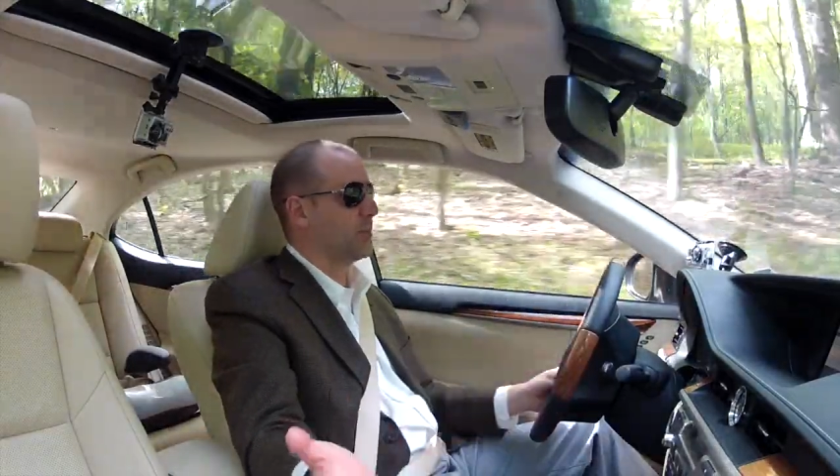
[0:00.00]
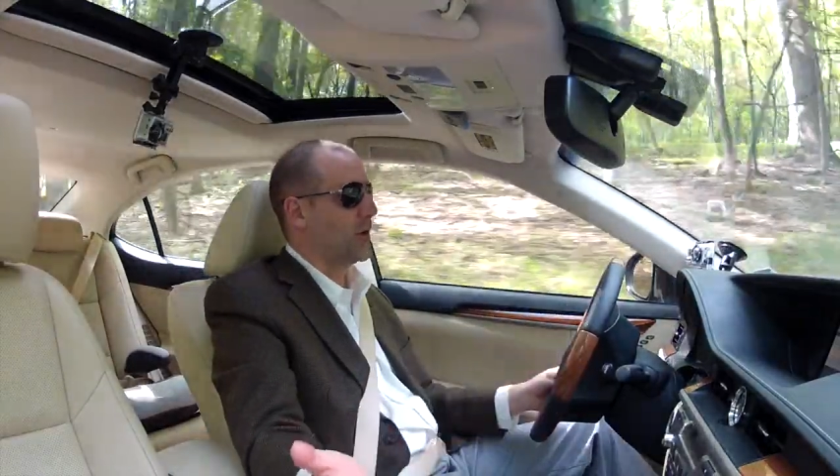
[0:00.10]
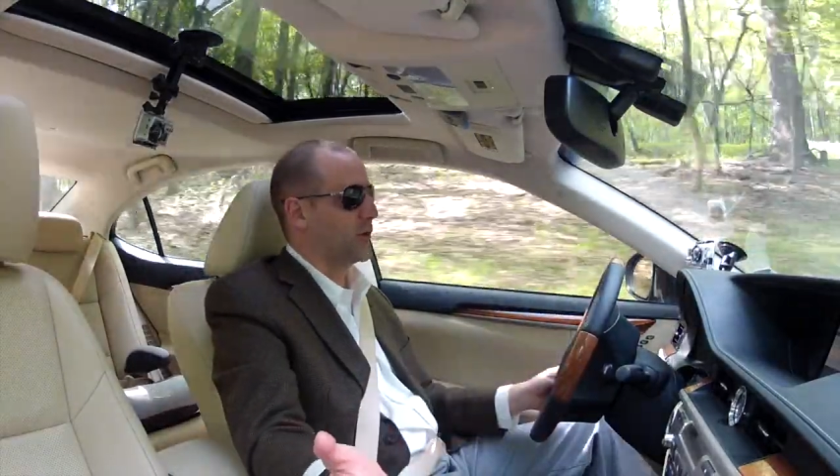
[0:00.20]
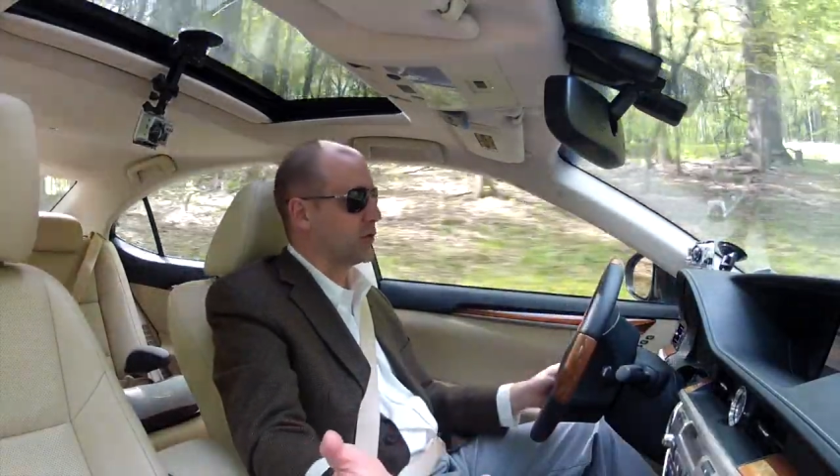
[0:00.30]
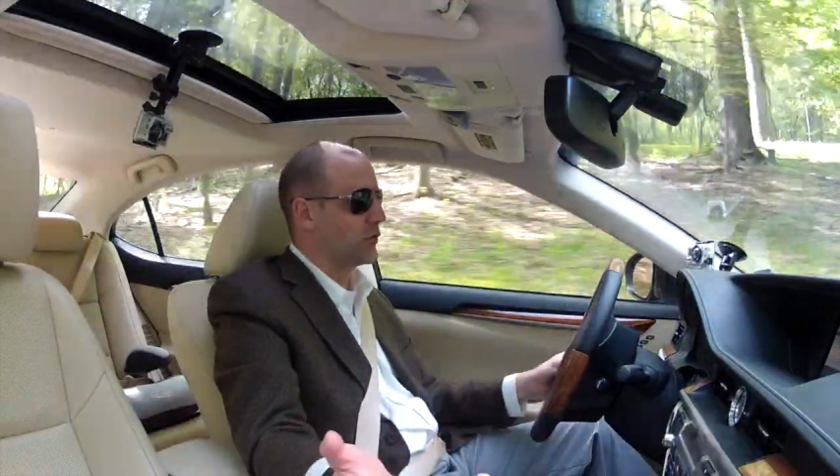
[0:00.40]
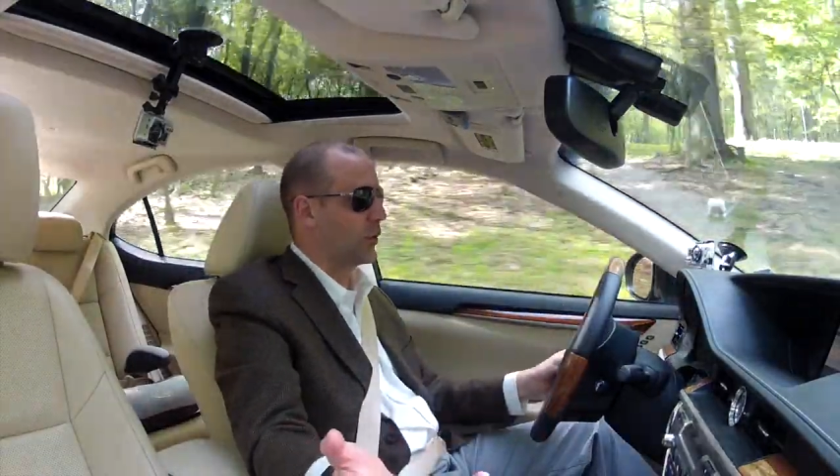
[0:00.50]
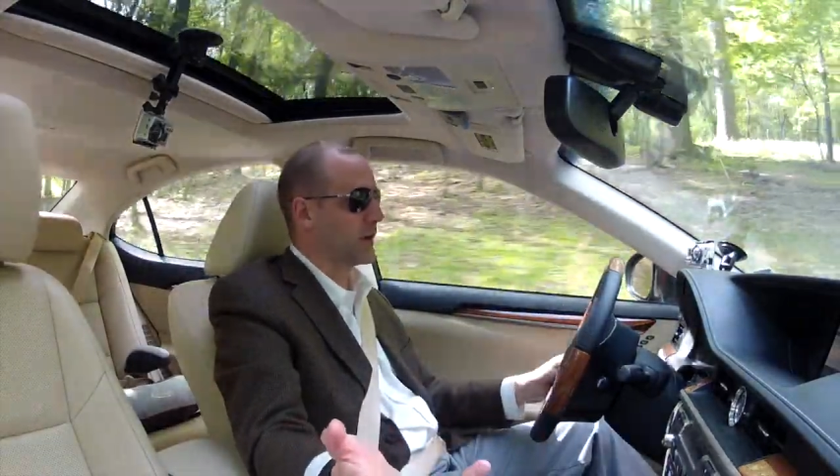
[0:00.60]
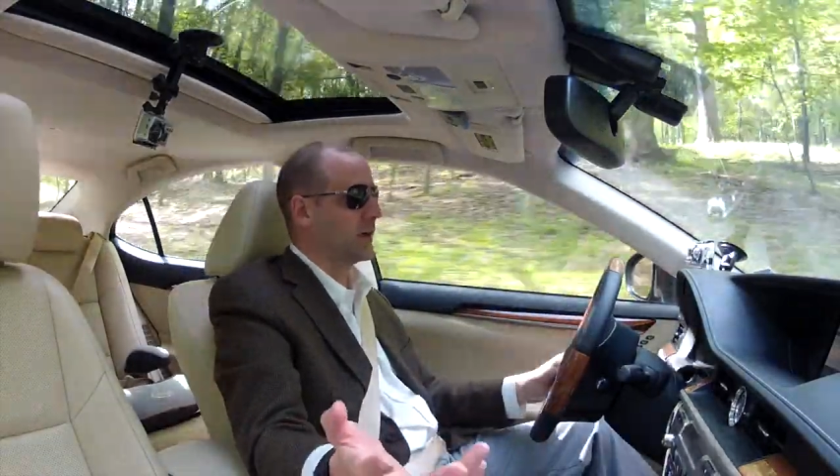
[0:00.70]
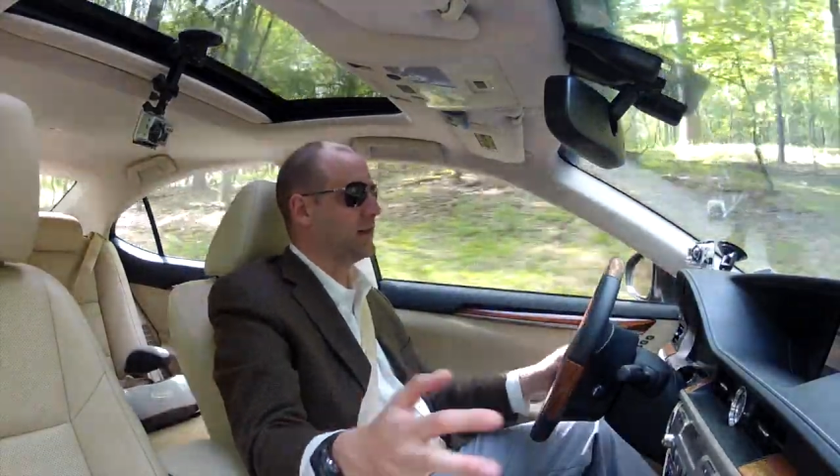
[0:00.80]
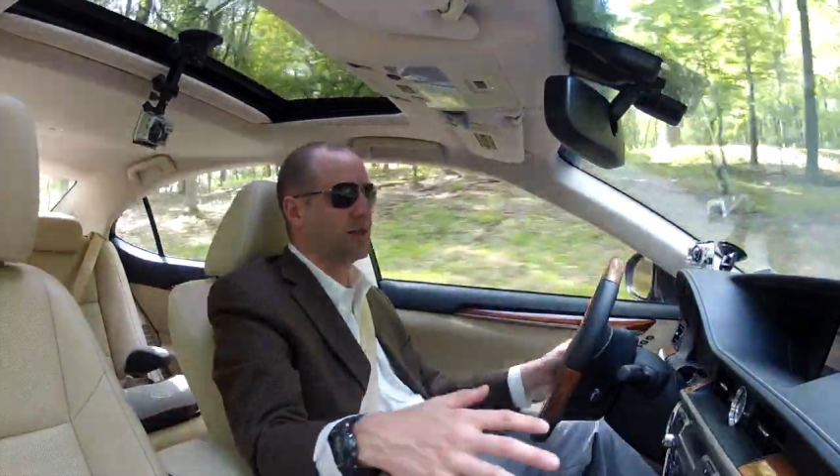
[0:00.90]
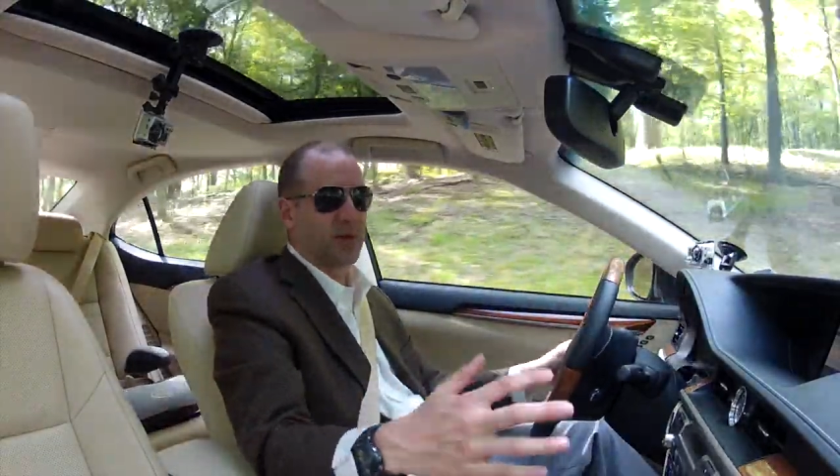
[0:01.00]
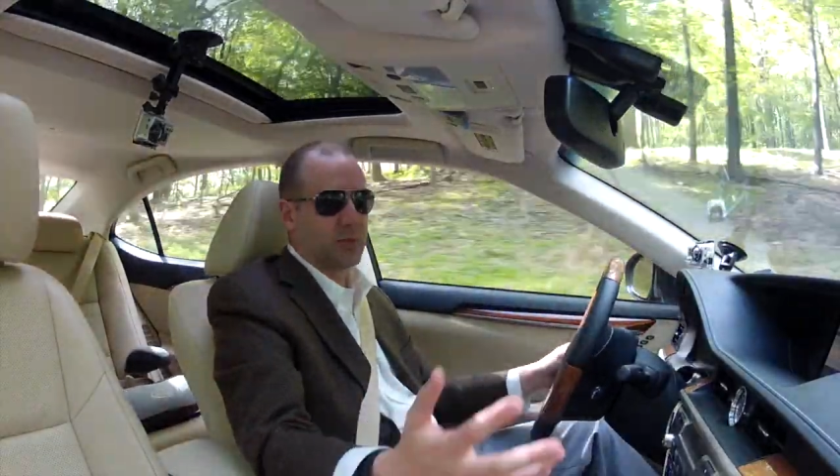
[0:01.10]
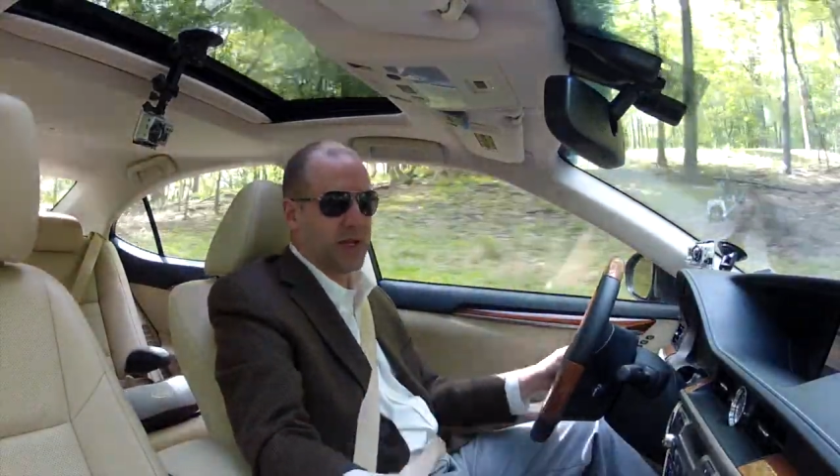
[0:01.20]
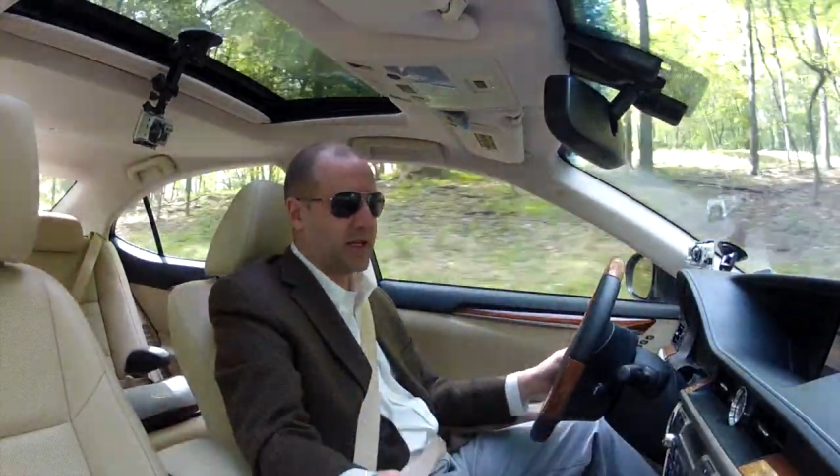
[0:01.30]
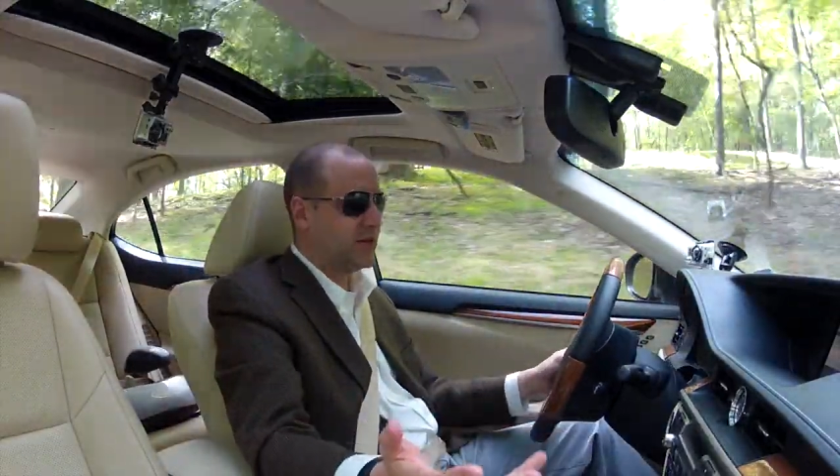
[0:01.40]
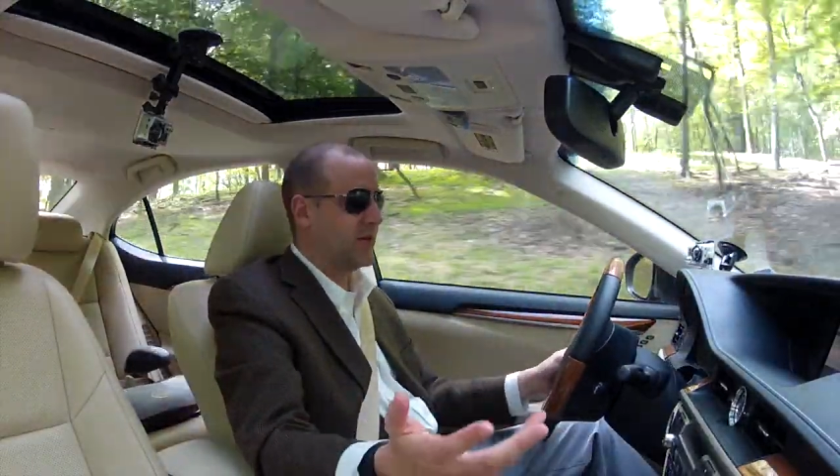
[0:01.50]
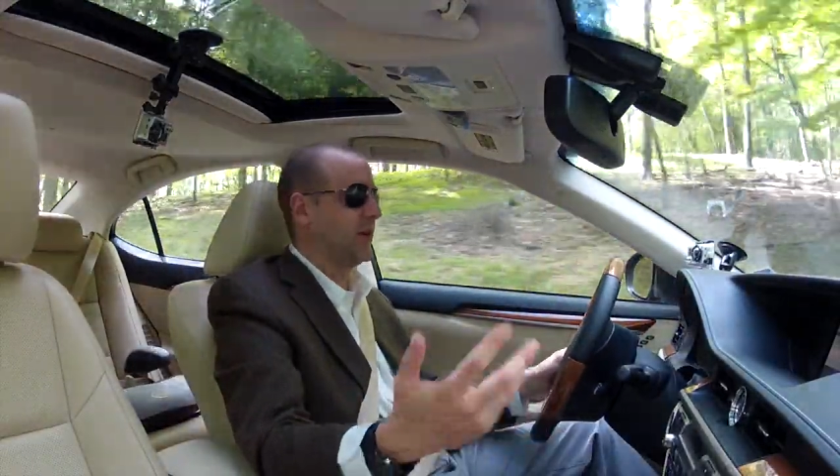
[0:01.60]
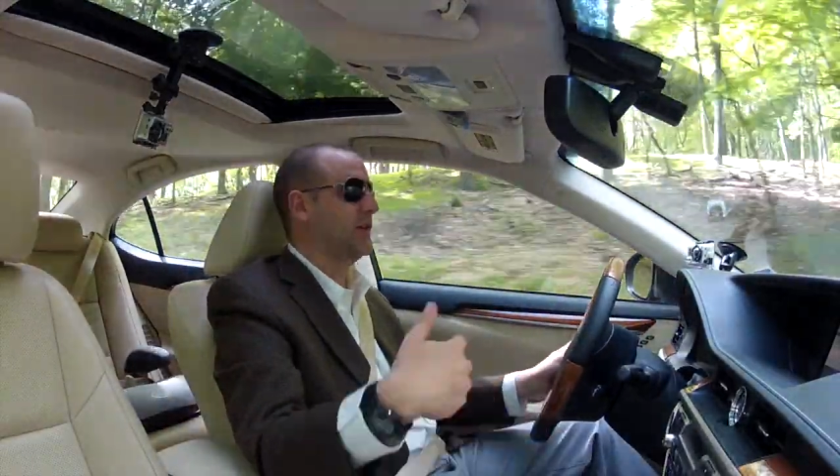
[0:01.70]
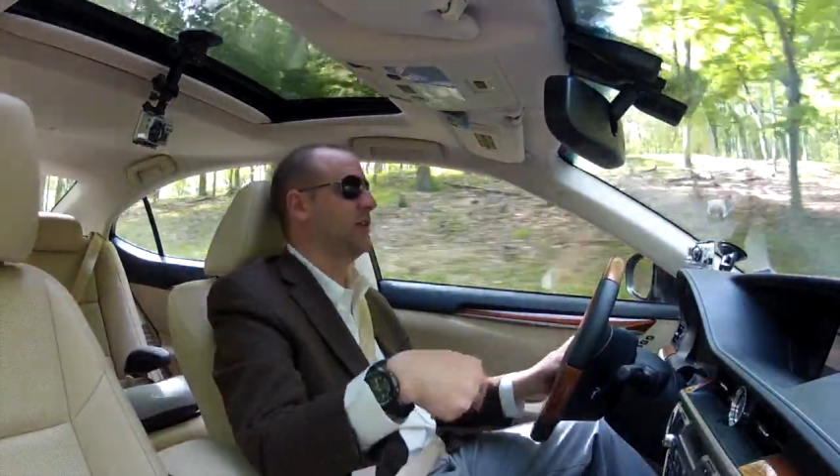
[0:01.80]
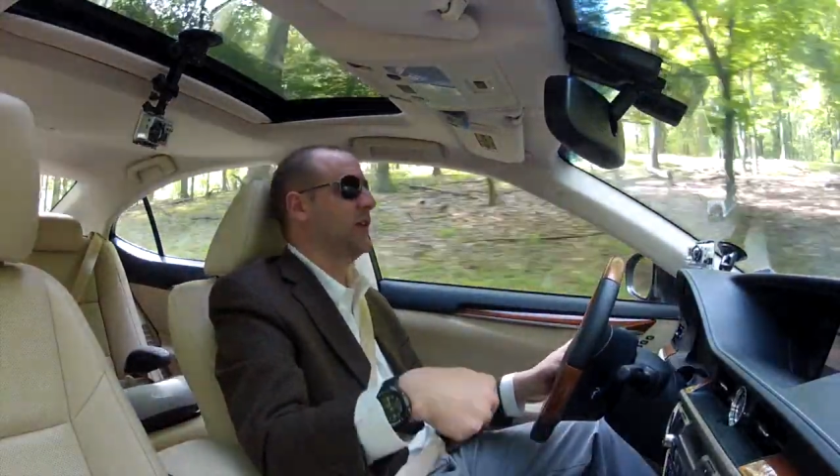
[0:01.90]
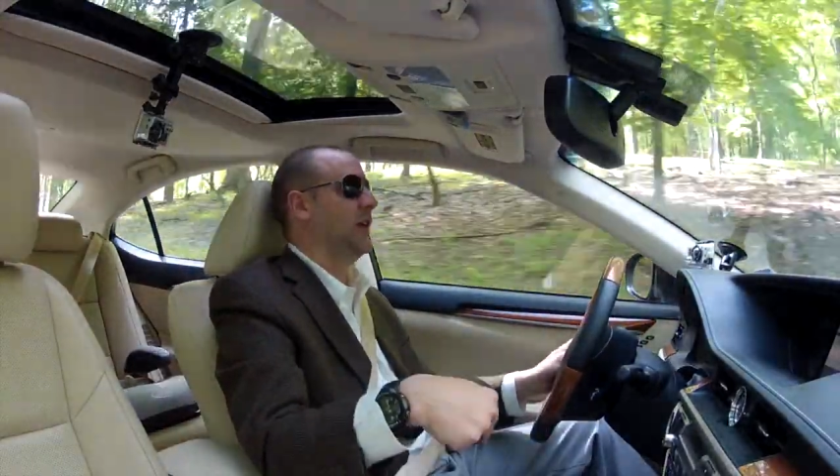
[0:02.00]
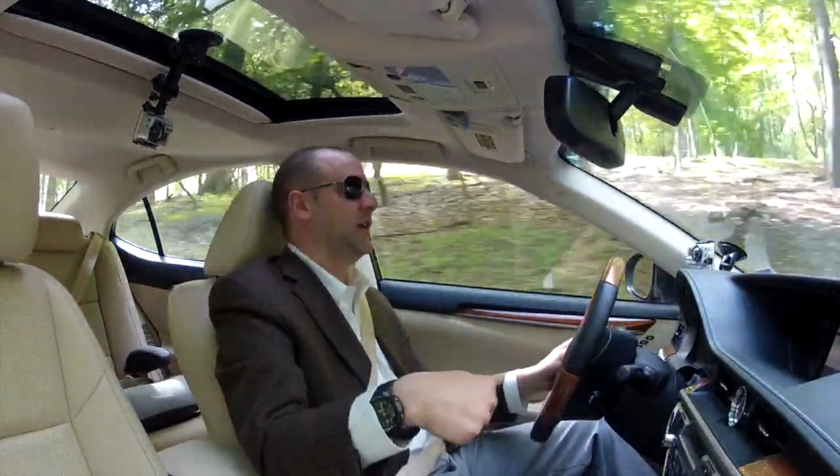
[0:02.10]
motor's torque at different places.